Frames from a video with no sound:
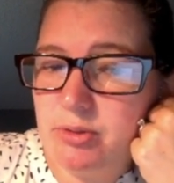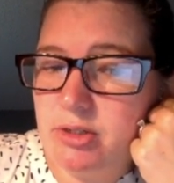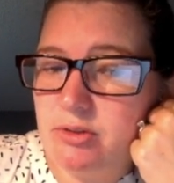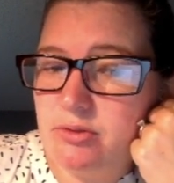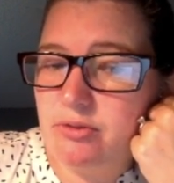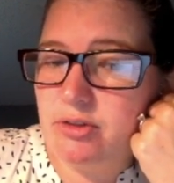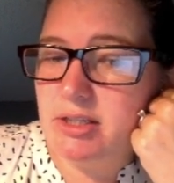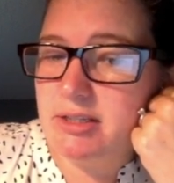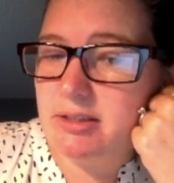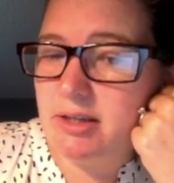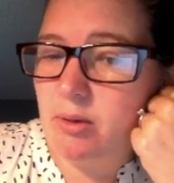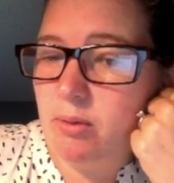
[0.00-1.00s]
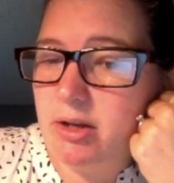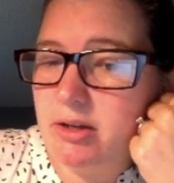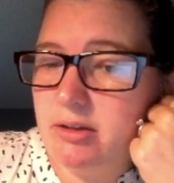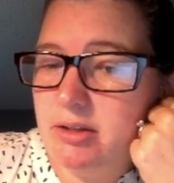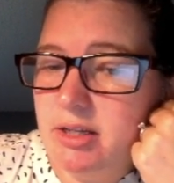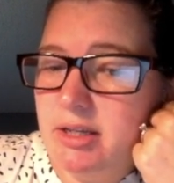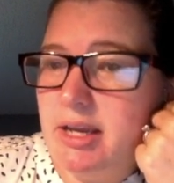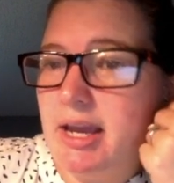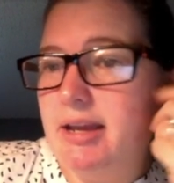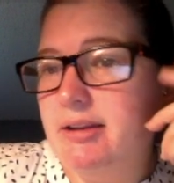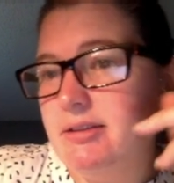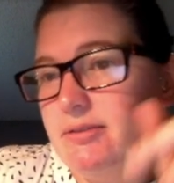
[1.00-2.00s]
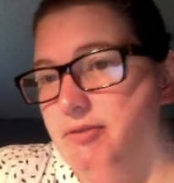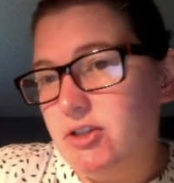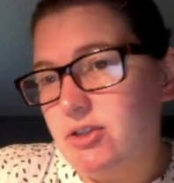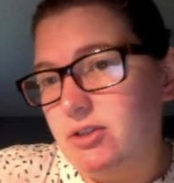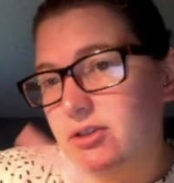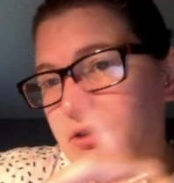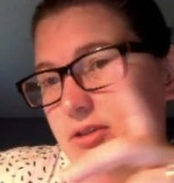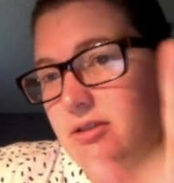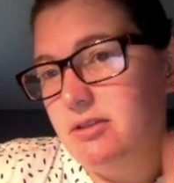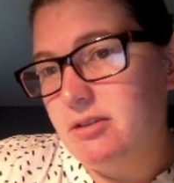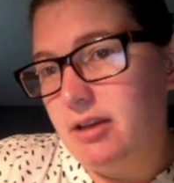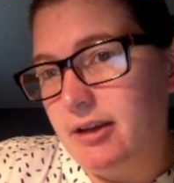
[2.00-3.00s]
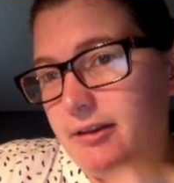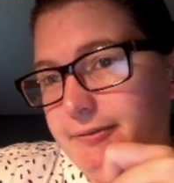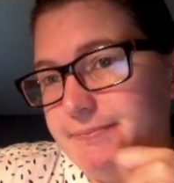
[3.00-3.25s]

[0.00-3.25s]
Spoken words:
used for needs like oil, and this vicious cycle.